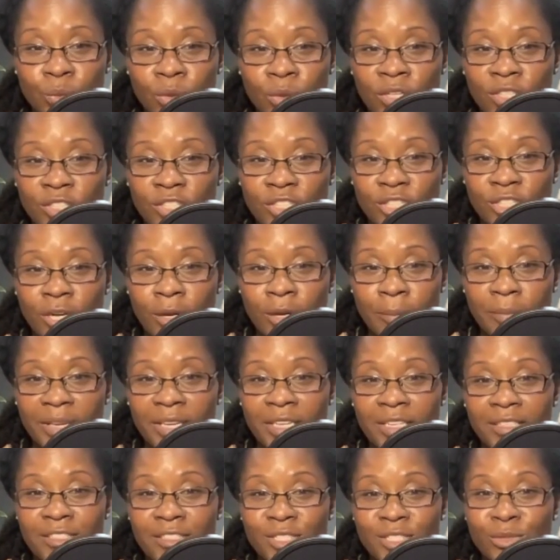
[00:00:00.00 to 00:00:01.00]
workshop
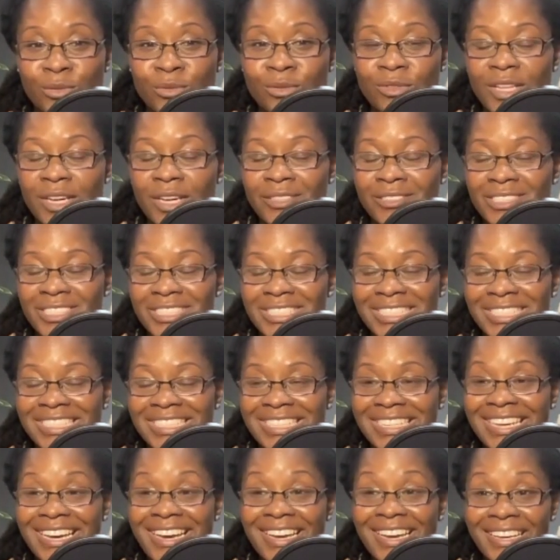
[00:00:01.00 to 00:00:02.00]
in
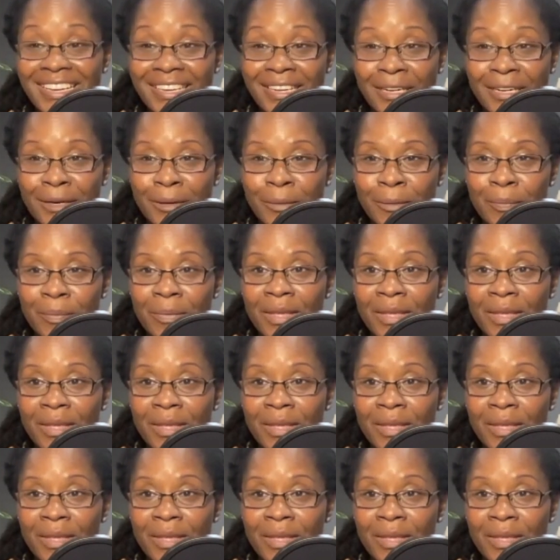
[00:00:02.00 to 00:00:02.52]
2009,